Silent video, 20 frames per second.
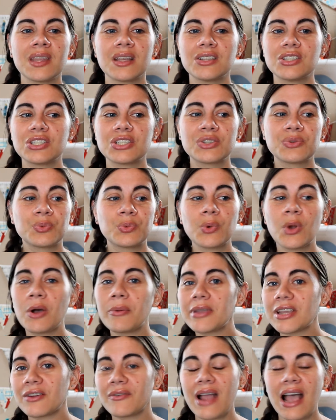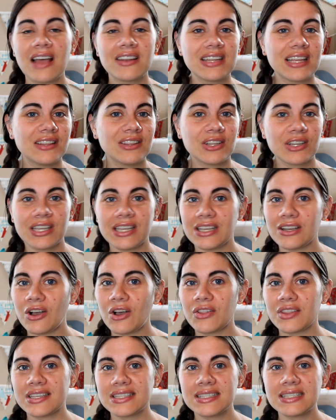just roaming around and looking at
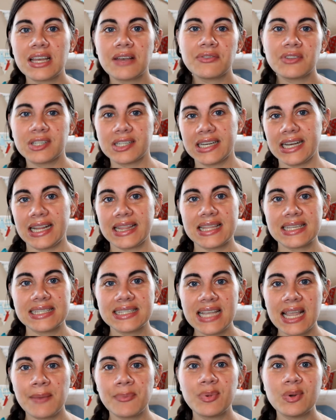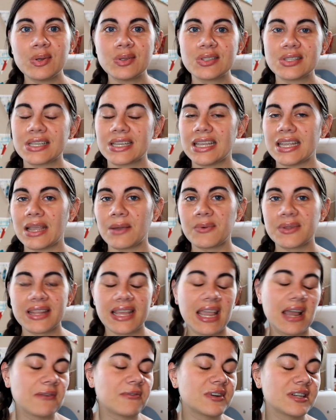all the stuff, looking at the samples, looking at what
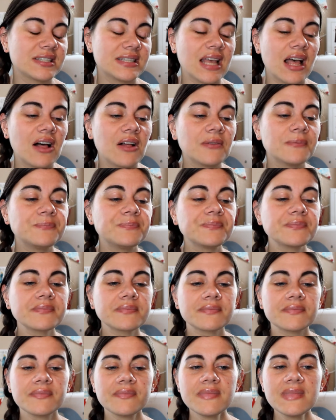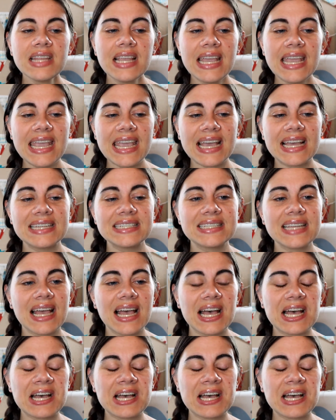they had for sale. And